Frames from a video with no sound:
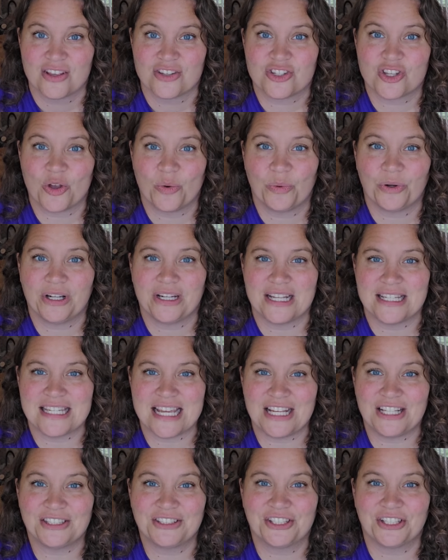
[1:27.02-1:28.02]
So we're gonna
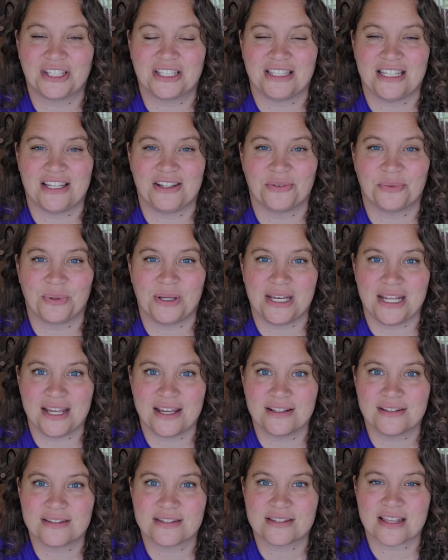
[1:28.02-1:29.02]
take a look at the
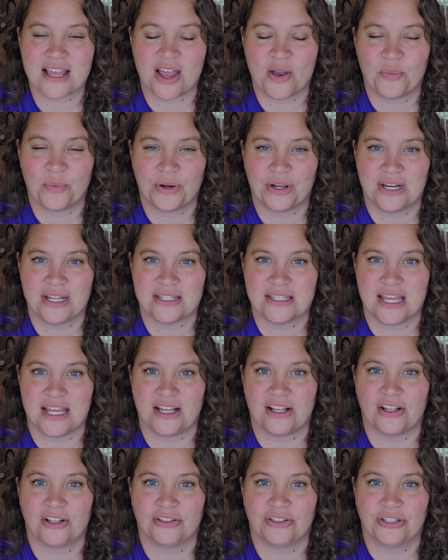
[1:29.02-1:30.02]
ingredients and we're gonna
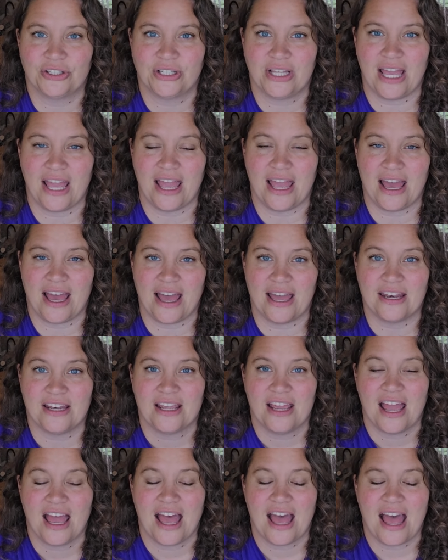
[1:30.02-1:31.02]
take a look at
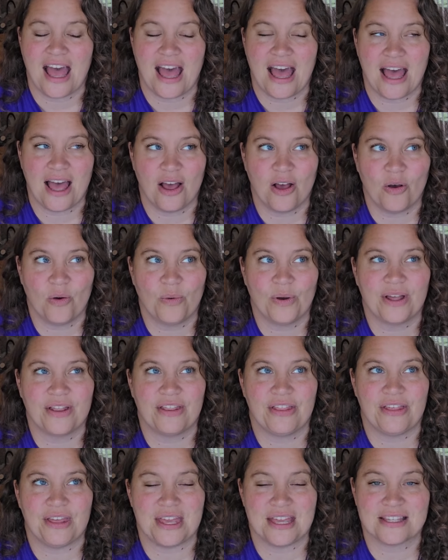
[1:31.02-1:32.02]
how
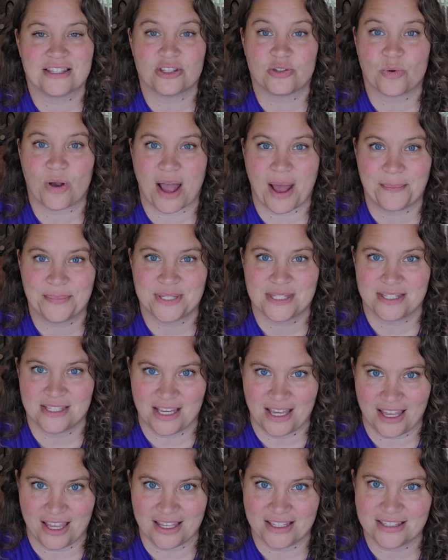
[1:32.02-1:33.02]
these
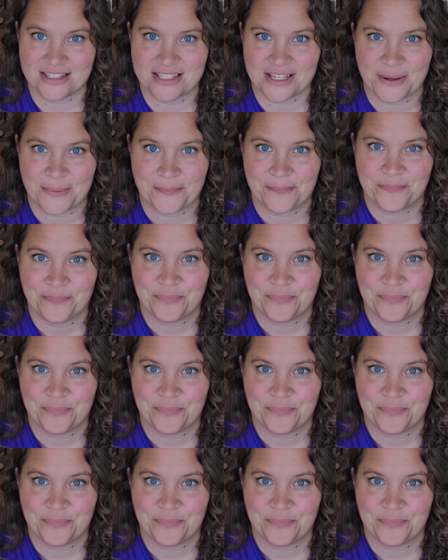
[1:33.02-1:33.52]
drops taste.